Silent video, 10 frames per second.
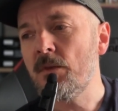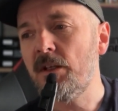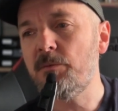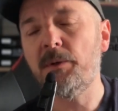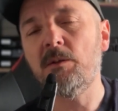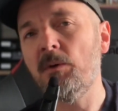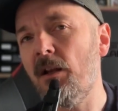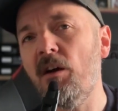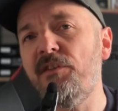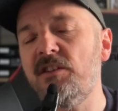is because my
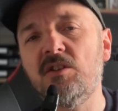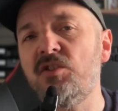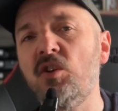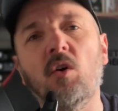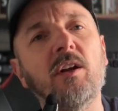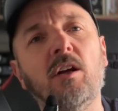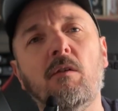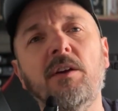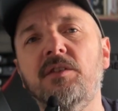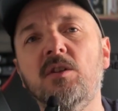life is just not in a
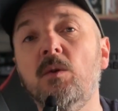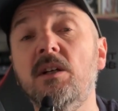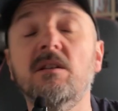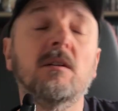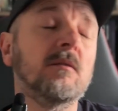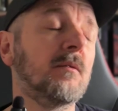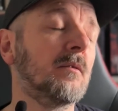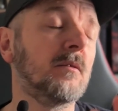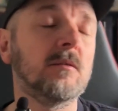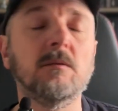great situation.
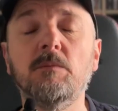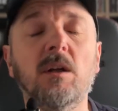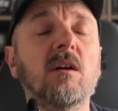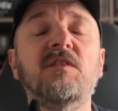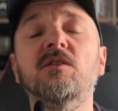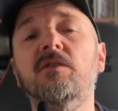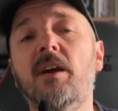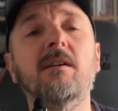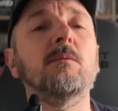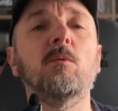My life is not
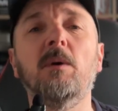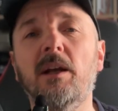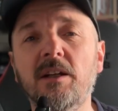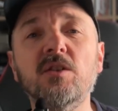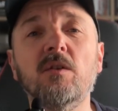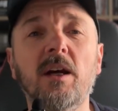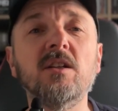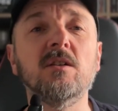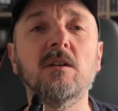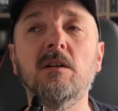terrible by any
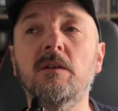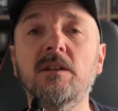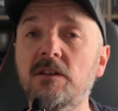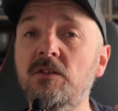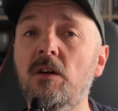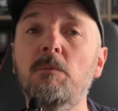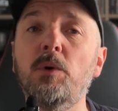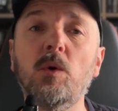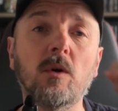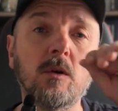stretch. This is not a
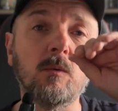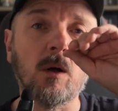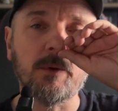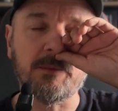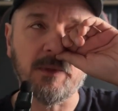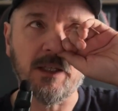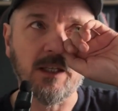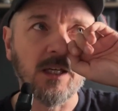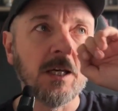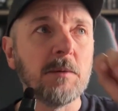boo-hoo, woe is me.
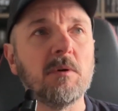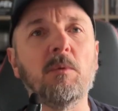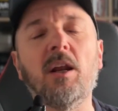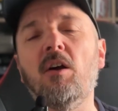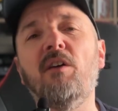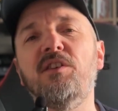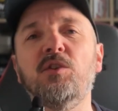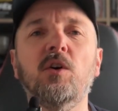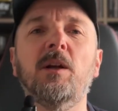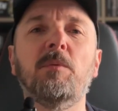But my life is
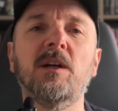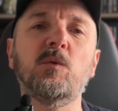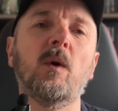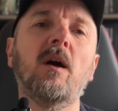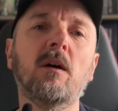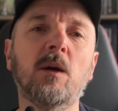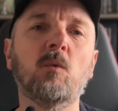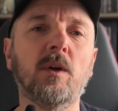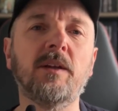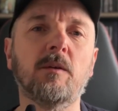not in a place where I
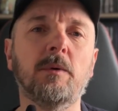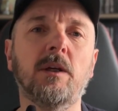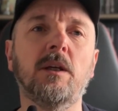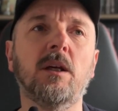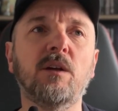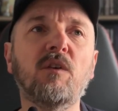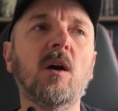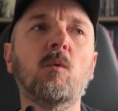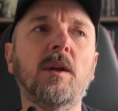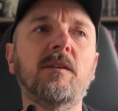want it to be. And if I
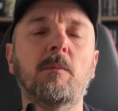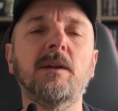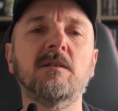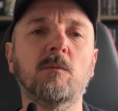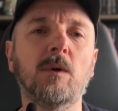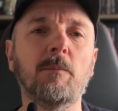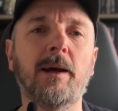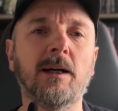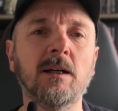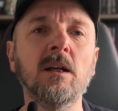want it to be somewhere
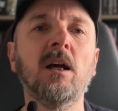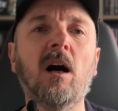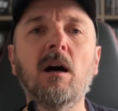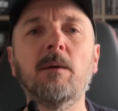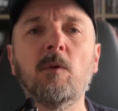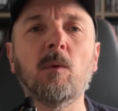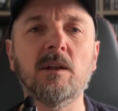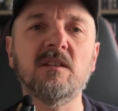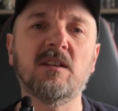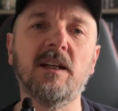better, I'm the
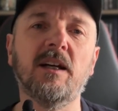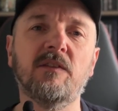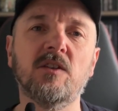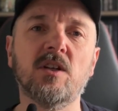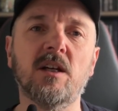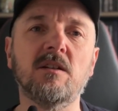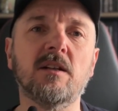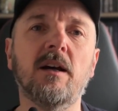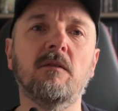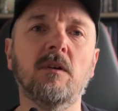one that's going to have to change
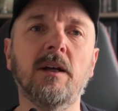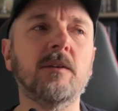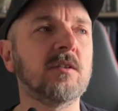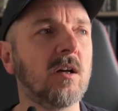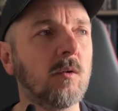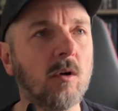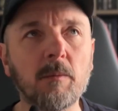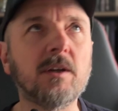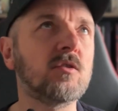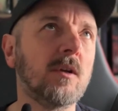that, right? So I'm
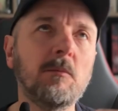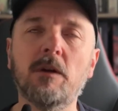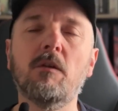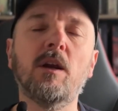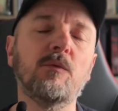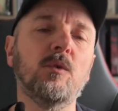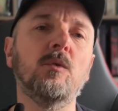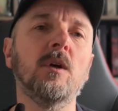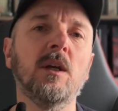extremely grateful